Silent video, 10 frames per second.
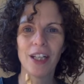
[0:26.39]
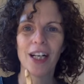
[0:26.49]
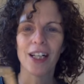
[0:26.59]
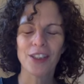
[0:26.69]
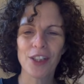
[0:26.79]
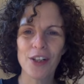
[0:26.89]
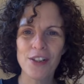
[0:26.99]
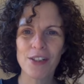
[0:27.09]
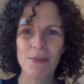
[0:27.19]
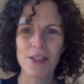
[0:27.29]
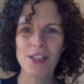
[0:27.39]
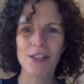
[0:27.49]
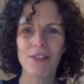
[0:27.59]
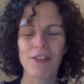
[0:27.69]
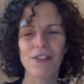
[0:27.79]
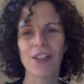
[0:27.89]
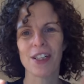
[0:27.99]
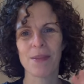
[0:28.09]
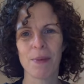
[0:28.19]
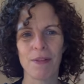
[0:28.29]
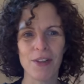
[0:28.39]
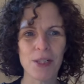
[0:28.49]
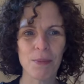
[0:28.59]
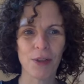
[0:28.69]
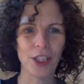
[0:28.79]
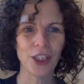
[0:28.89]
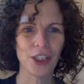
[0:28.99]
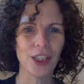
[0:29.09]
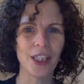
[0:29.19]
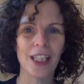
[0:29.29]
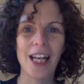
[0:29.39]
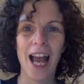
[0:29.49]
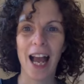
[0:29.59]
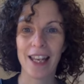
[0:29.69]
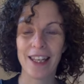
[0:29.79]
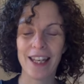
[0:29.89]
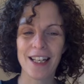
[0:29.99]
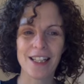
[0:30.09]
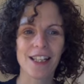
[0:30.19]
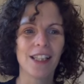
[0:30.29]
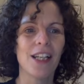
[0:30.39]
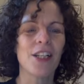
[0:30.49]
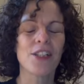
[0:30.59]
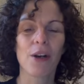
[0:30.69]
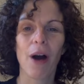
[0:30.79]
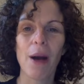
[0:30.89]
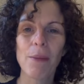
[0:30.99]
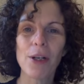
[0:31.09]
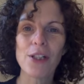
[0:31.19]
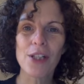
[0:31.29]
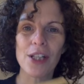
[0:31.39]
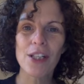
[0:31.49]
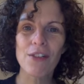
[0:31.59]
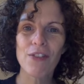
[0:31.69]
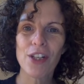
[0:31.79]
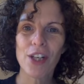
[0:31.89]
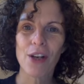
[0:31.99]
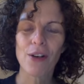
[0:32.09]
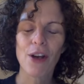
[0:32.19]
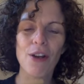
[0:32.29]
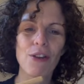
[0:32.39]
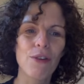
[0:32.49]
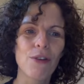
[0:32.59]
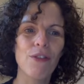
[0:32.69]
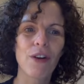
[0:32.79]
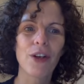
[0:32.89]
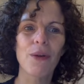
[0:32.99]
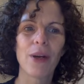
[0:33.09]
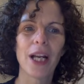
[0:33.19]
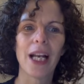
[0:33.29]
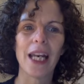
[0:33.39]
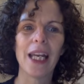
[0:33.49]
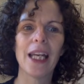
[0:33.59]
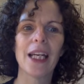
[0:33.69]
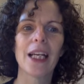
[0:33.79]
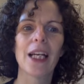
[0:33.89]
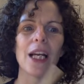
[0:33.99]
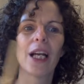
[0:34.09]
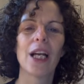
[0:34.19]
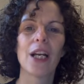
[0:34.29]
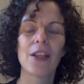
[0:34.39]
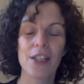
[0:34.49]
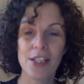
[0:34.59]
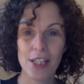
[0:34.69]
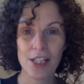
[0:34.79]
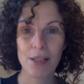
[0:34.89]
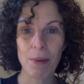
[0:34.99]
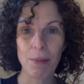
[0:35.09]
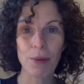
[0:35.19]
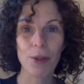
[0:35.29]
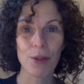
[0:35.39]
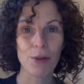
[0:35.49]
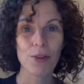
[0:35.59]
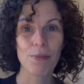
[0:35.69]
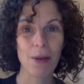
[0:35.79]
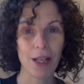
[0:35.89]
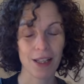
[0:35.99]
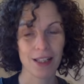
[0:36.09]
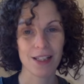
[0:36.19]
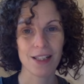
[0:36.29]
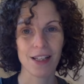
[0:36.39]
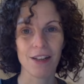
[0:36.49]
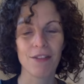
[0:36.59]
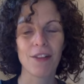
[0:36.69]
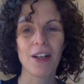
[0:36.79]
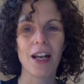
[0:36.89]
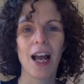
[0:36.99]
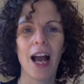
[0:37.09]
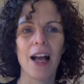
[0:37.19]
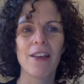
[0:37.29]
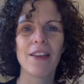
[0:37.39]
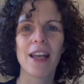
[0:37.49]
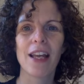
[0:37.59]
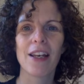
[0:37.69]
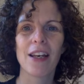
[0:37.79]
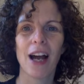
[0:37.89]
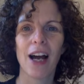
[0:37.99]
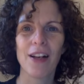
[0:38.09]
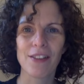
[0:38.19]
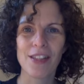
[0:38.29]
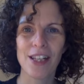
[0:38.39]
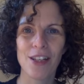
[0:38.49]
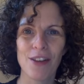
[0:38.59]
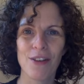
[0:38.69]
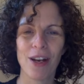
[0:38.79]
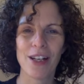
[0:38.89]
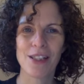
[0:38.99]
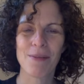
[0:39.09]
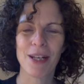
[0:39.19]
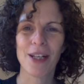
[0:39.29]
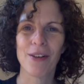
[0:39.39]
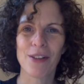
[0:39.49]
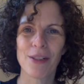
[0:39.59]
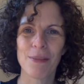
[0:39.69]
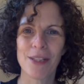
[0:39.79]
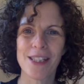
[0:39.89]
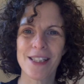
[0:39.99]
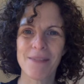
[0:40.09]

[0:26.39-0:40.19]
I'll show you some of the stuff I've done as a bit of inspiration at the end. So I'm going to, in this video, go through very quickly the stitch that people use to make this stuff, and then I'll take you through how to make an octopus.